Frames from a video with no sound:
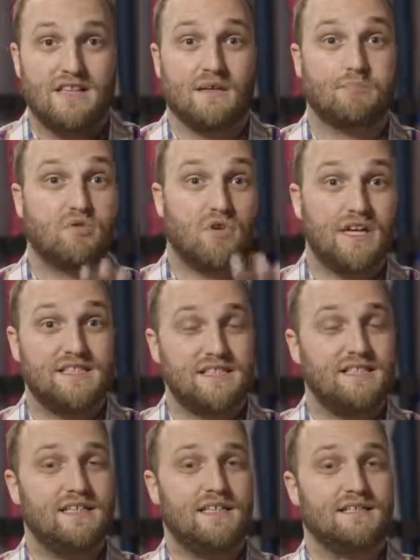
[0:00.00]
The
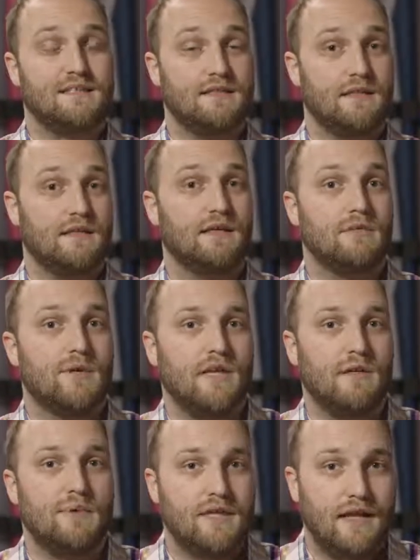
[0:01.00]
pricing is still a little
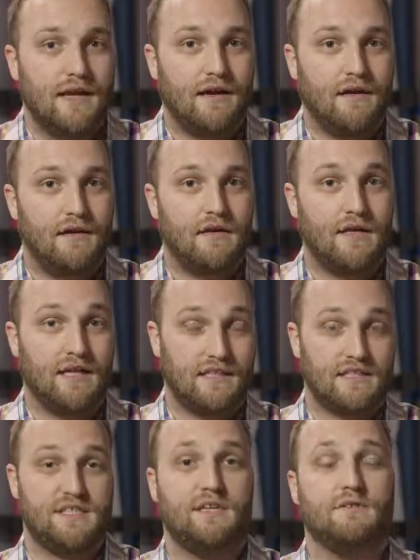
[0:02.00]
bit up in the air, at
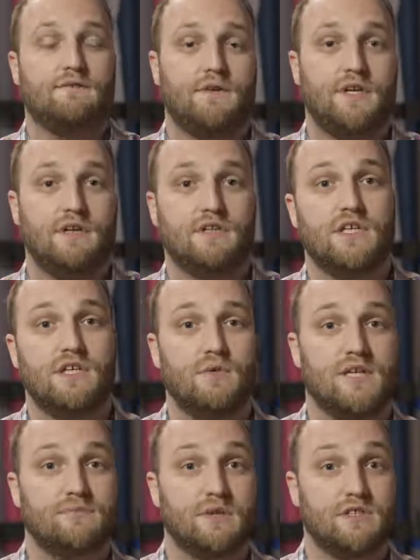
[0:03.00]
least here in the
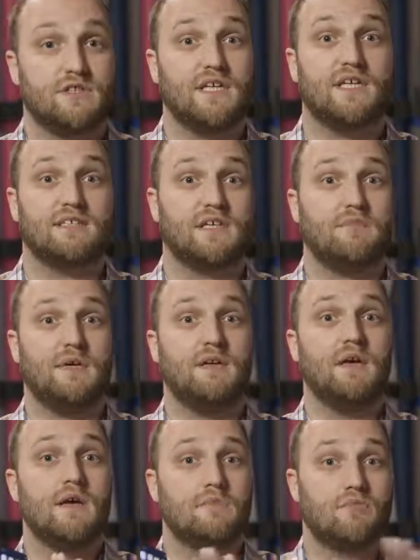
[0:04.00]
US, but they're saying it's gonna
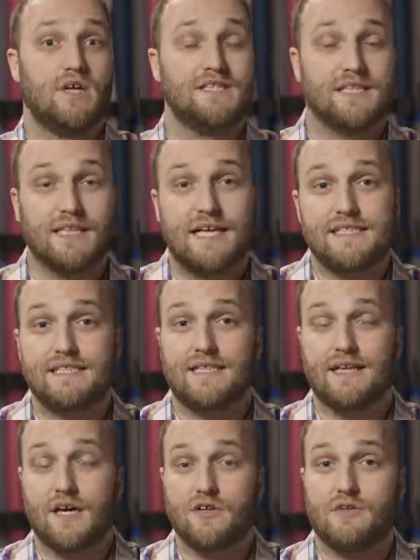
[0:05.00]
be priced less
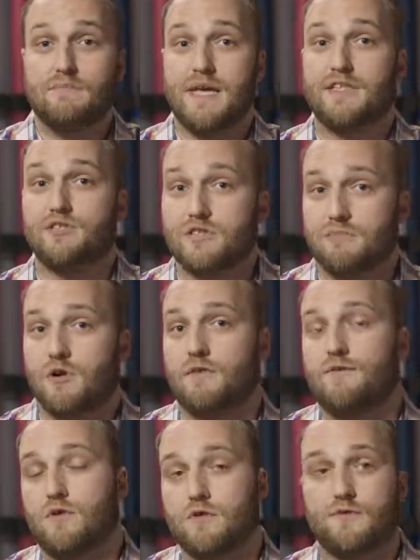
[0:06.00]
than other major
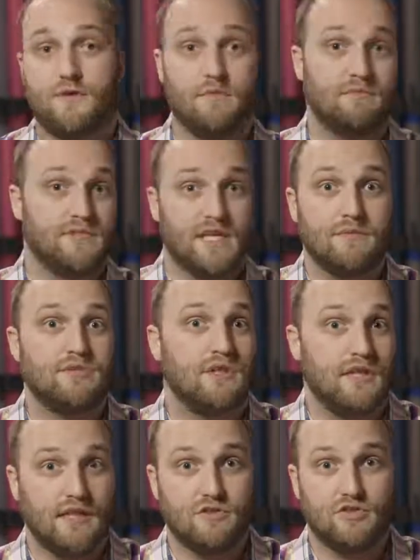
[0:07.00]
smartphones from
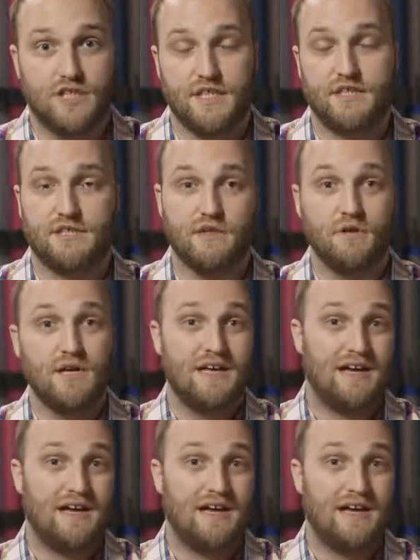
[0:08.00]
Samsung and LG, so